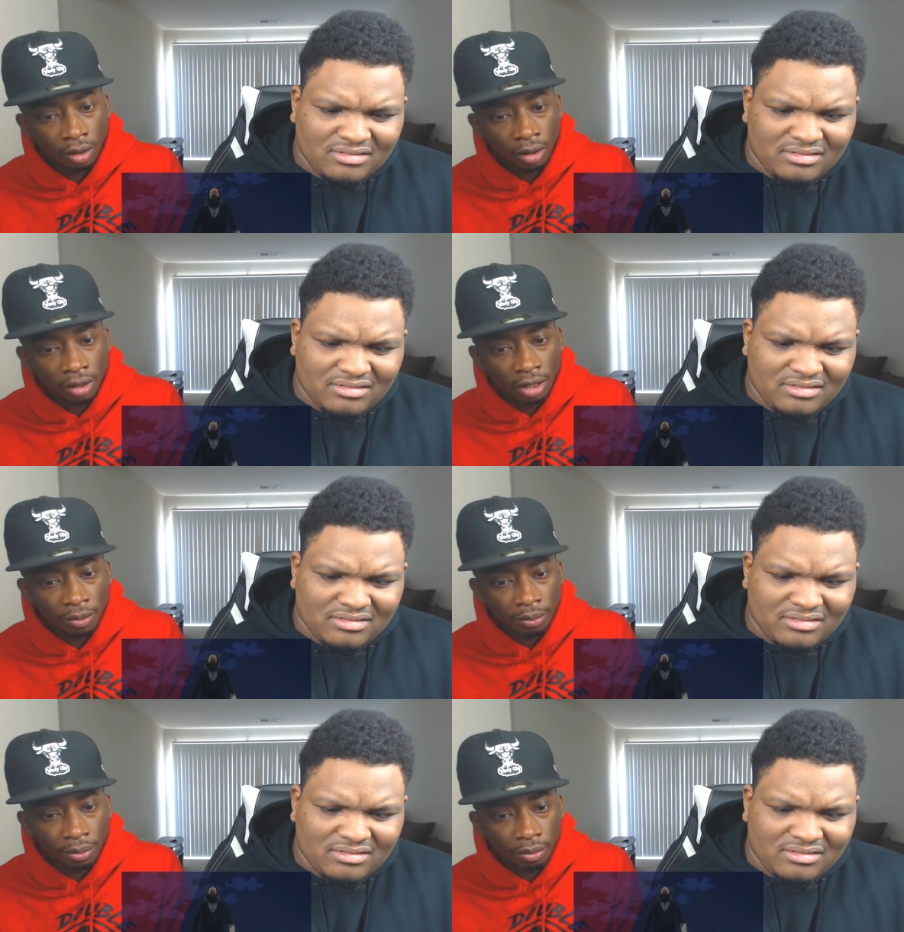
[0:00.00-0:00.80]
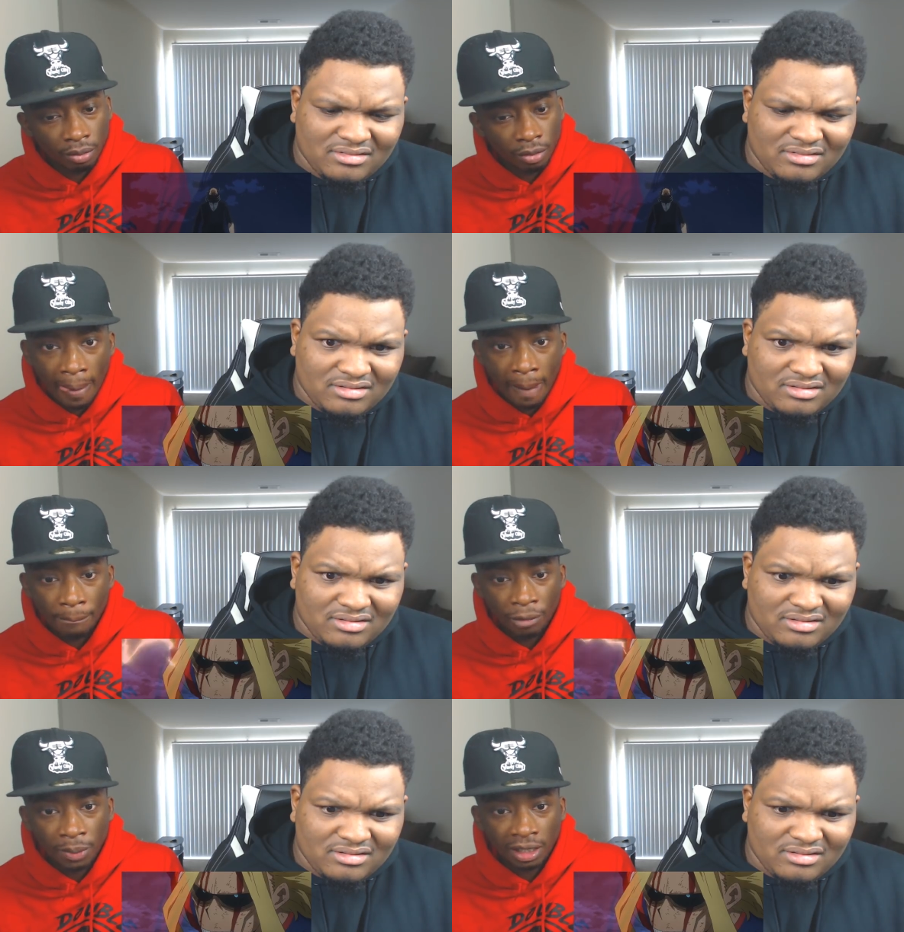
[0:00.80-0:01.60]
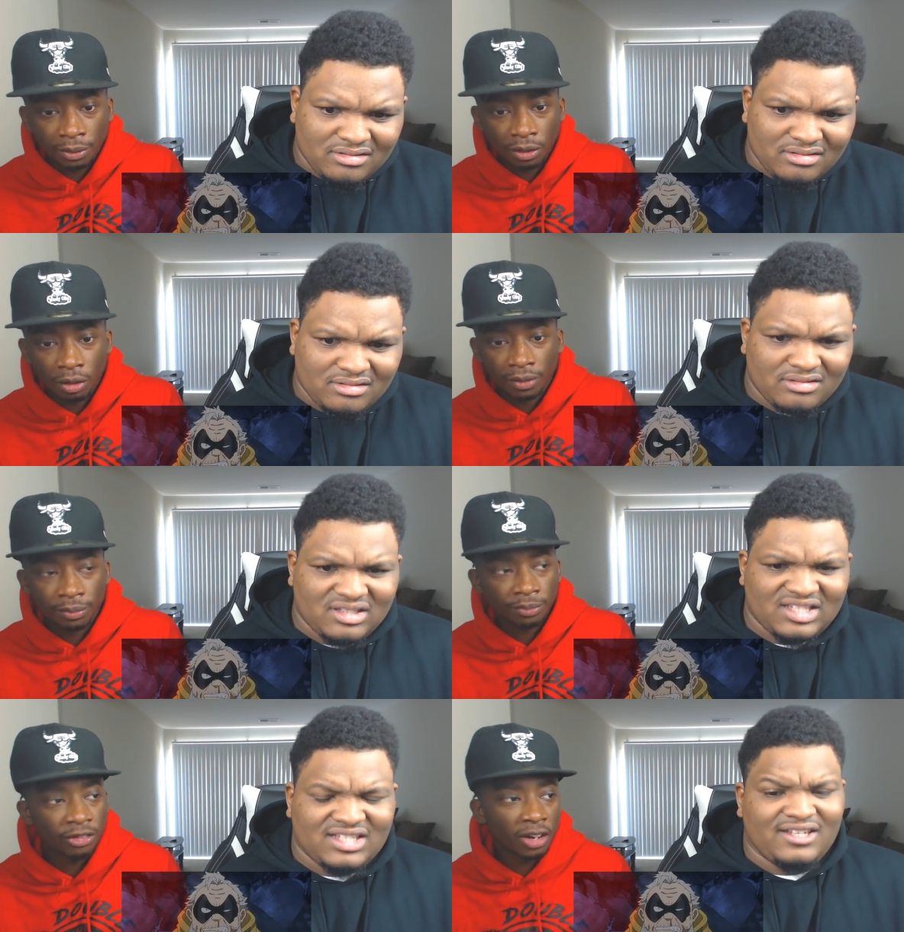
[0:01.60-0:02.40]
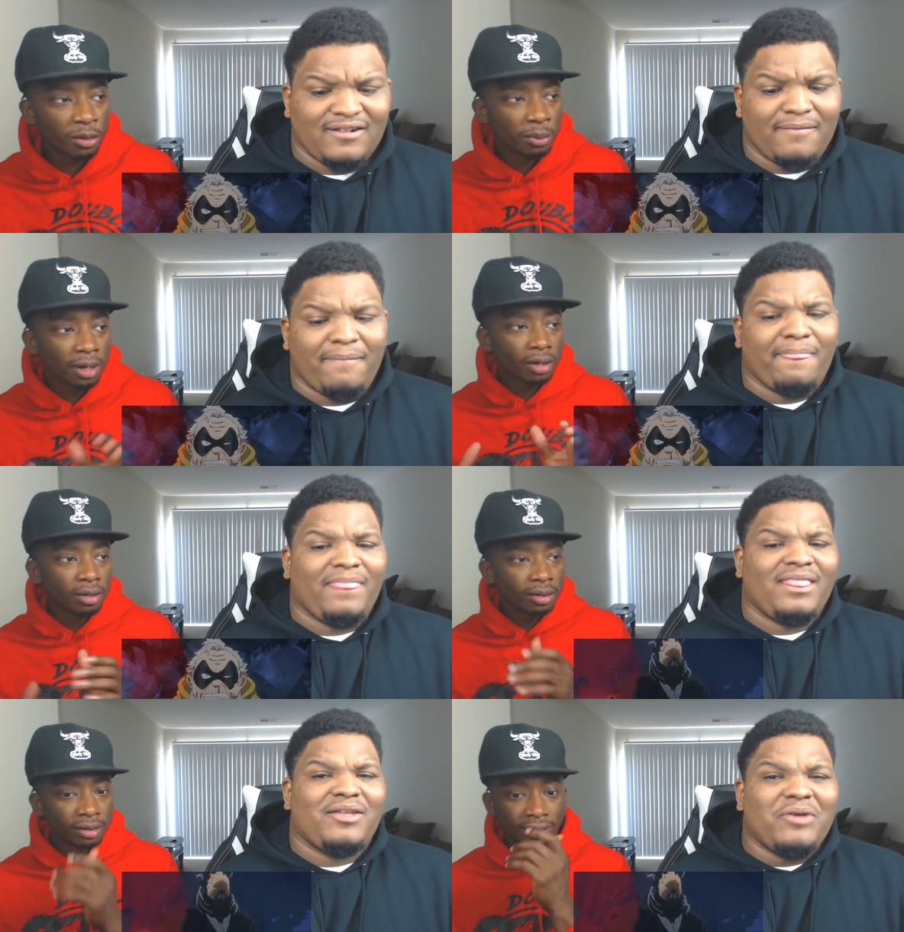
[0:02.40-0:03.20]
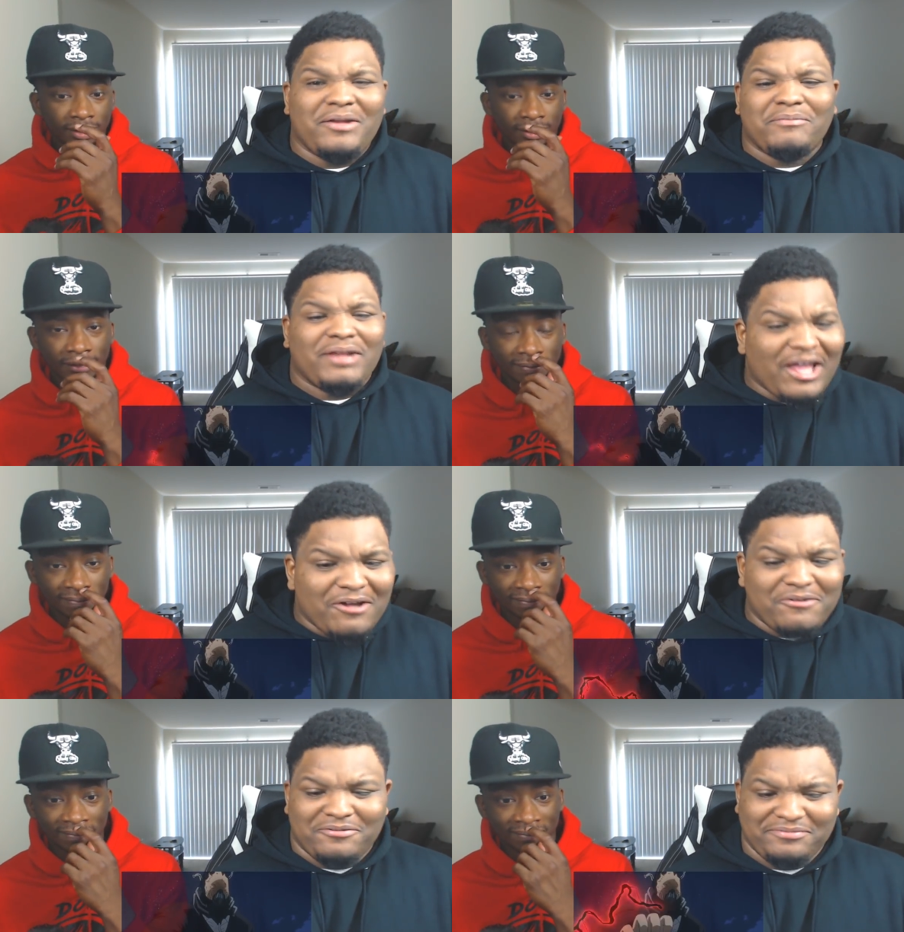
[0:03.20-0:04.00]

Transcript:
Speaker 1: Is it getting? It's about to be one final blow.
Speaker 2: One blow.